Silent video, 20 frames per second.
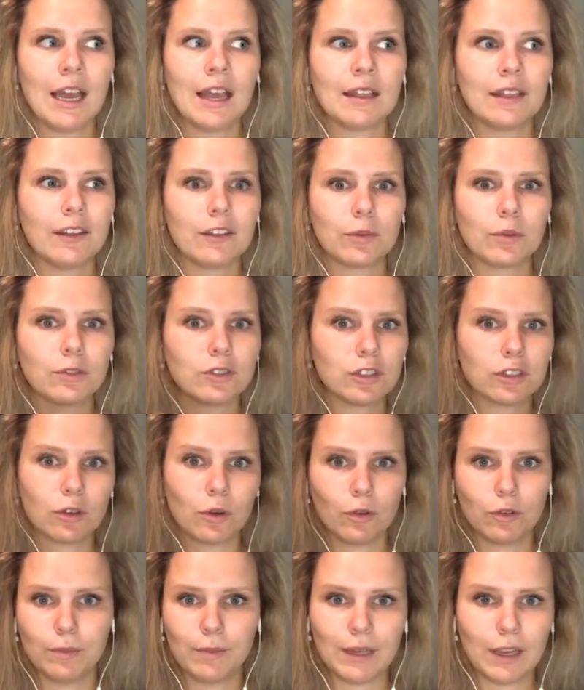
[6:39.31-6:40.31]
this will just
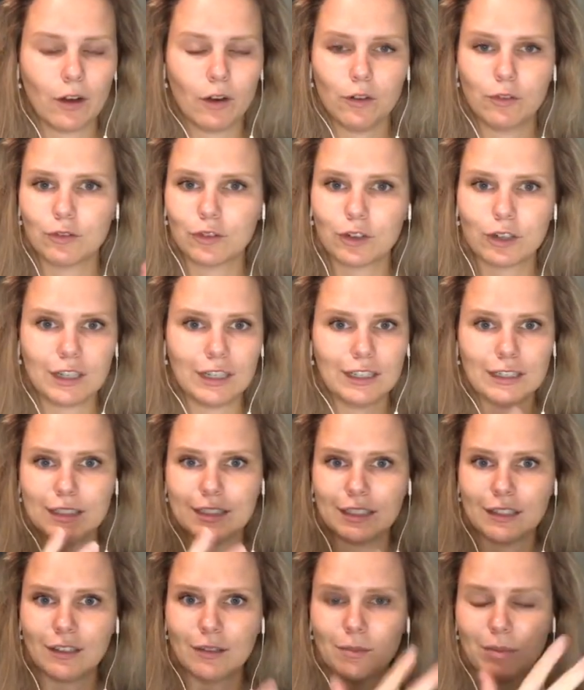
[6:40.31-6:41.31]
hold me over
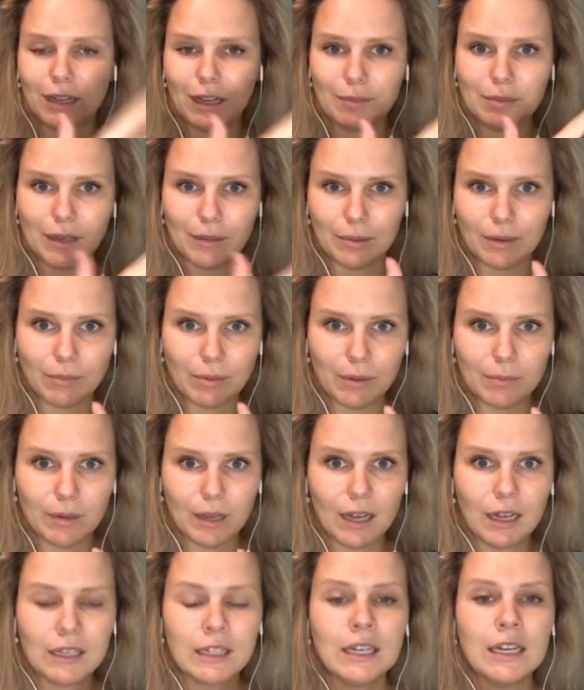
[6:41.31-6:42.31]
until blah, blah, blah, blah,
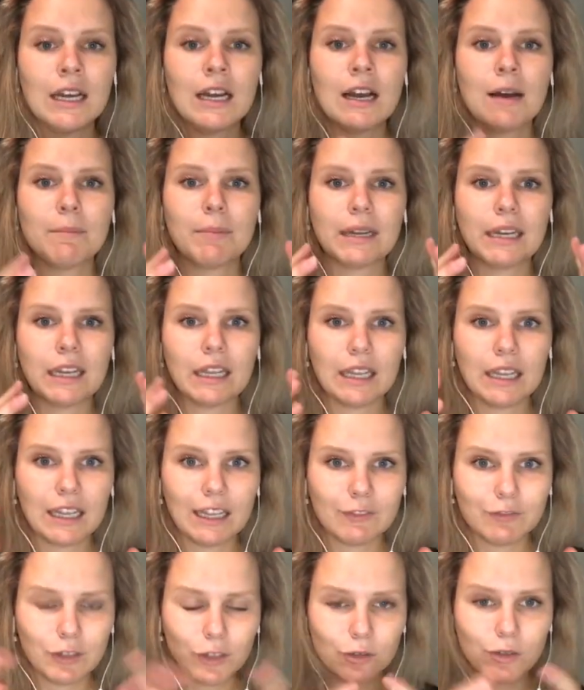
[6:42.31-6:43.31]
blah. But
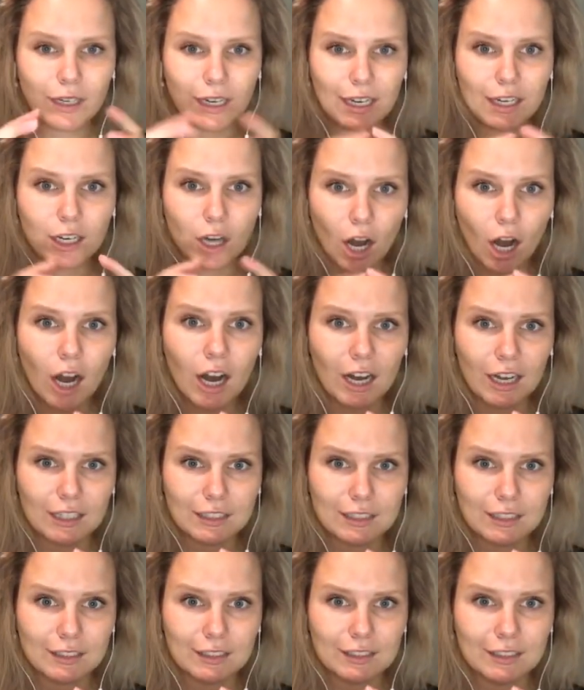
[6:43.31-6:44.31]
if you get
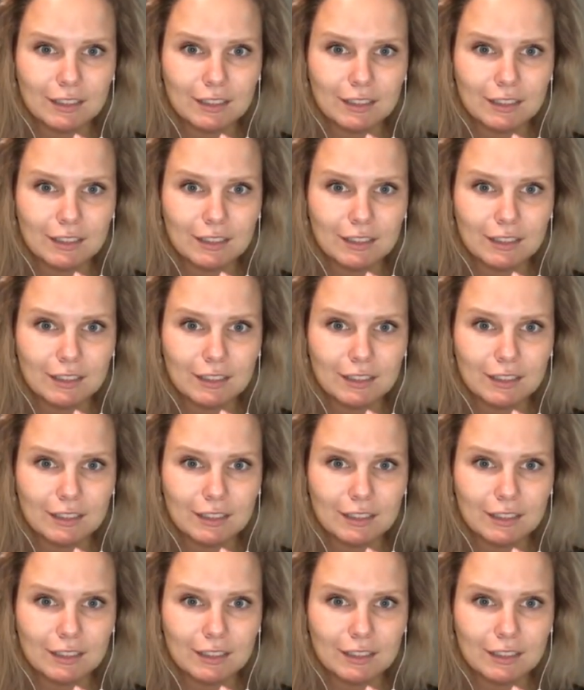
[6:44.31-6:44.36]
caught